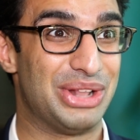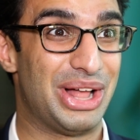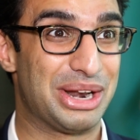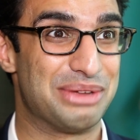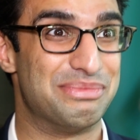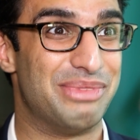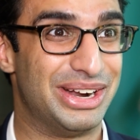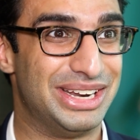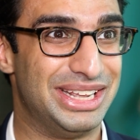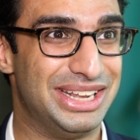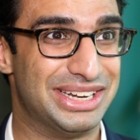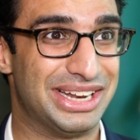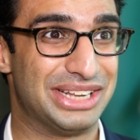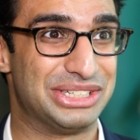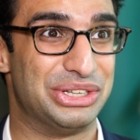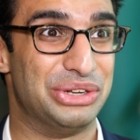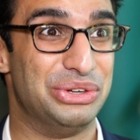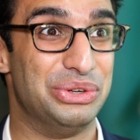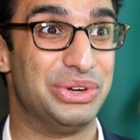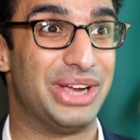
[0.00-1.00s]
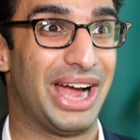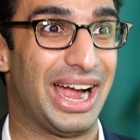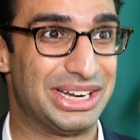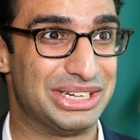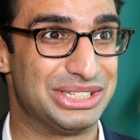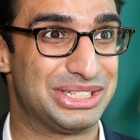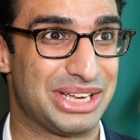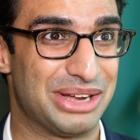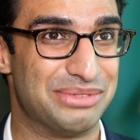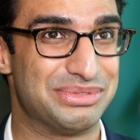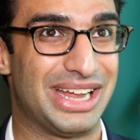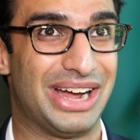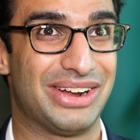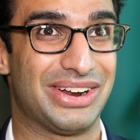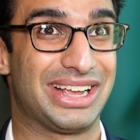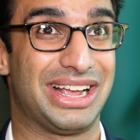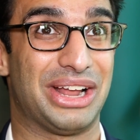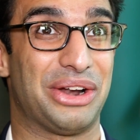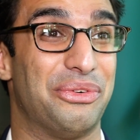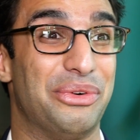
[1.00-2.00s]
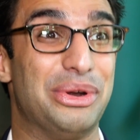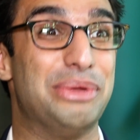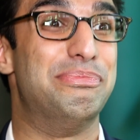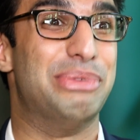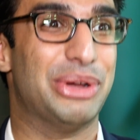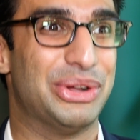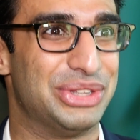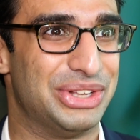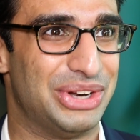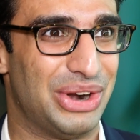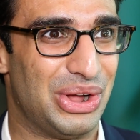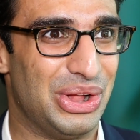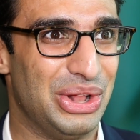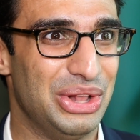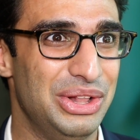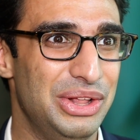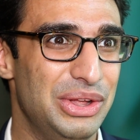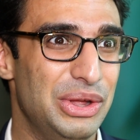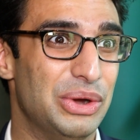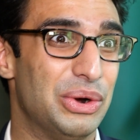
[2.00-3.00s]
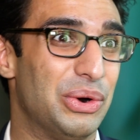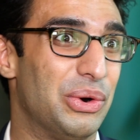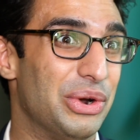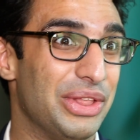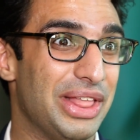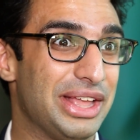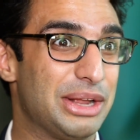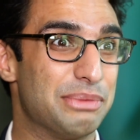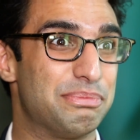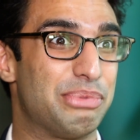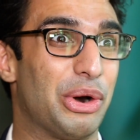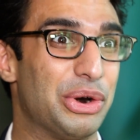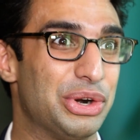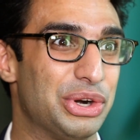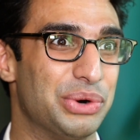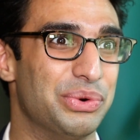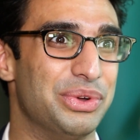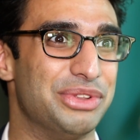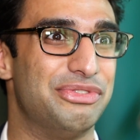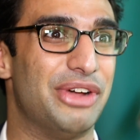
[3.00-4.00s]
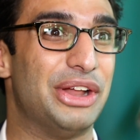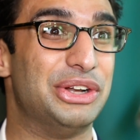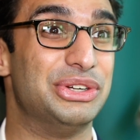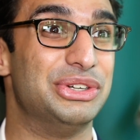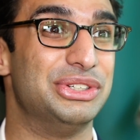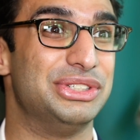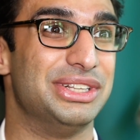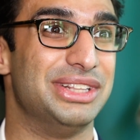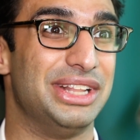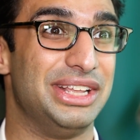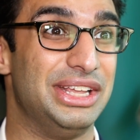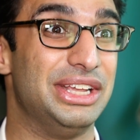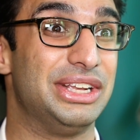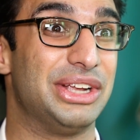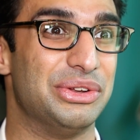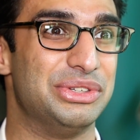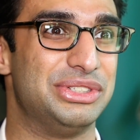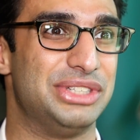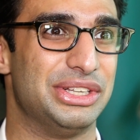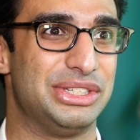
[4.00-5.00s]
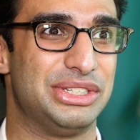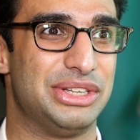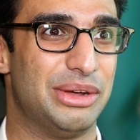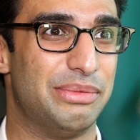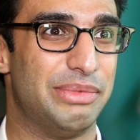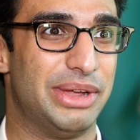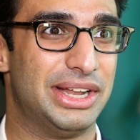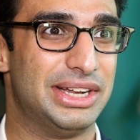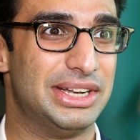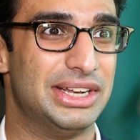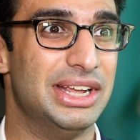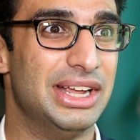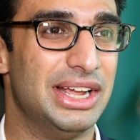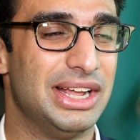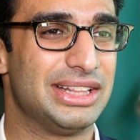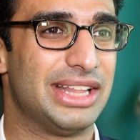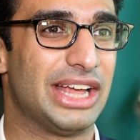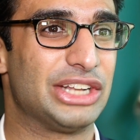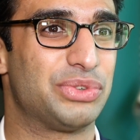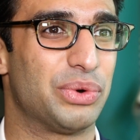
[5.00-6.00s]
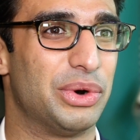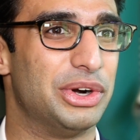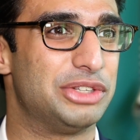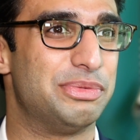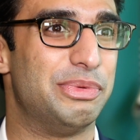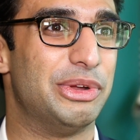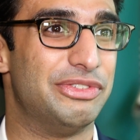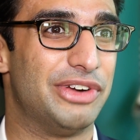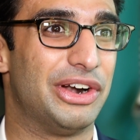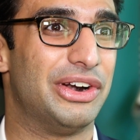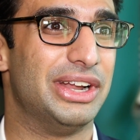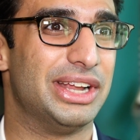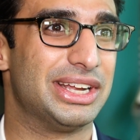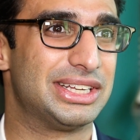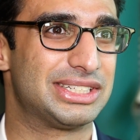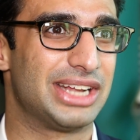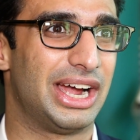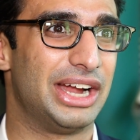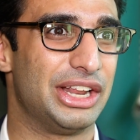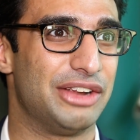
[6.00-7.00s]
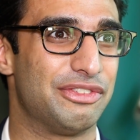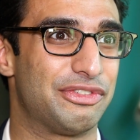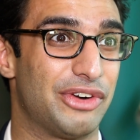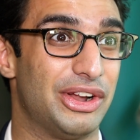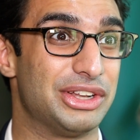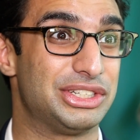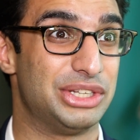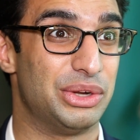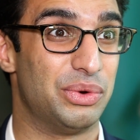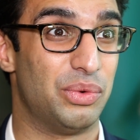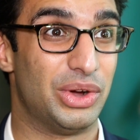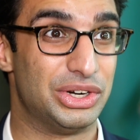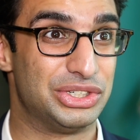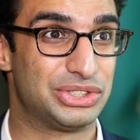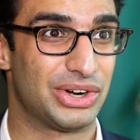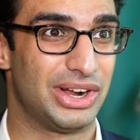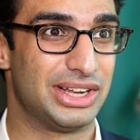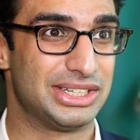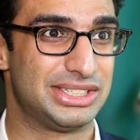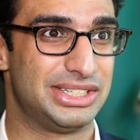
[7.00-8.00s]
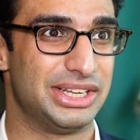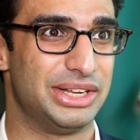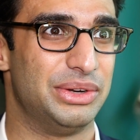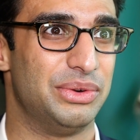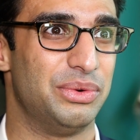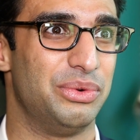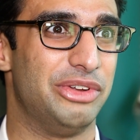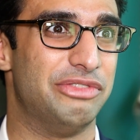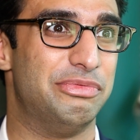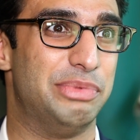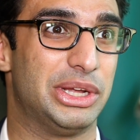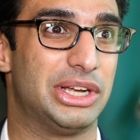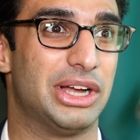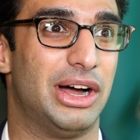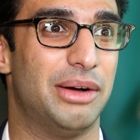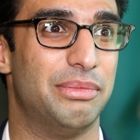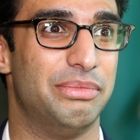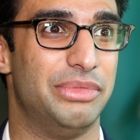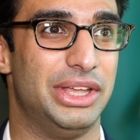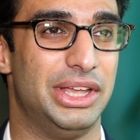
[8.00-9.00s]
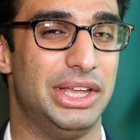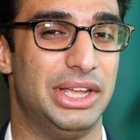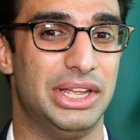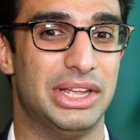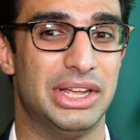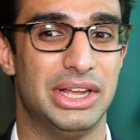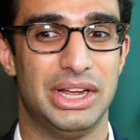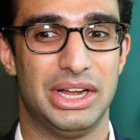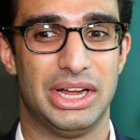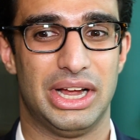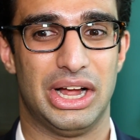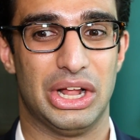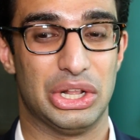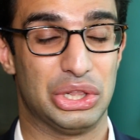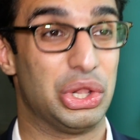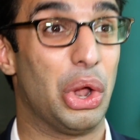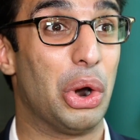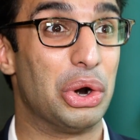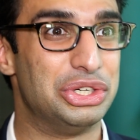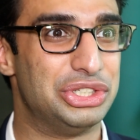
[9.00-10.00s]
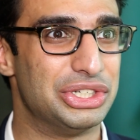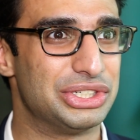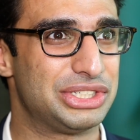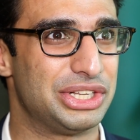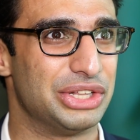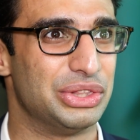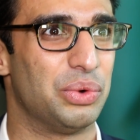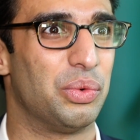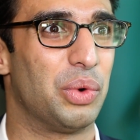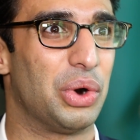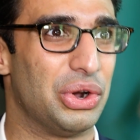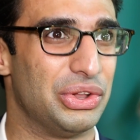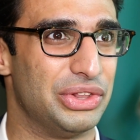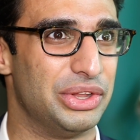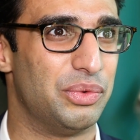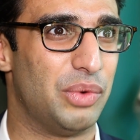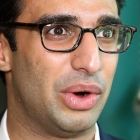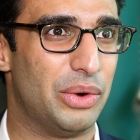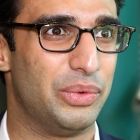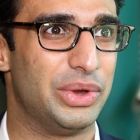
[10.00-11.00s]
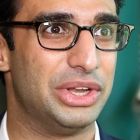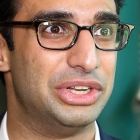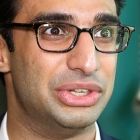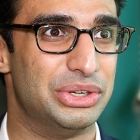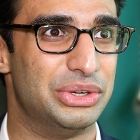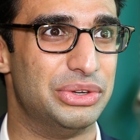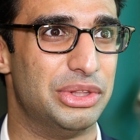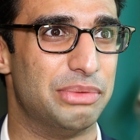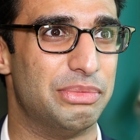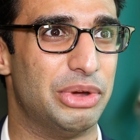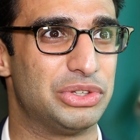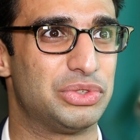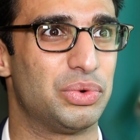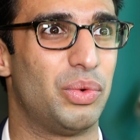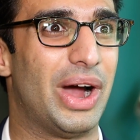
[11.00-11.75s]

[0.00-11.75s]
a lot of money, and as the new guidance comes out, I got to rebuild it all, or they can partner with vendors in the ecosystem, and that's where it's been very exciting for us at OneTrust, and we've become the largest in the world at what we do, the most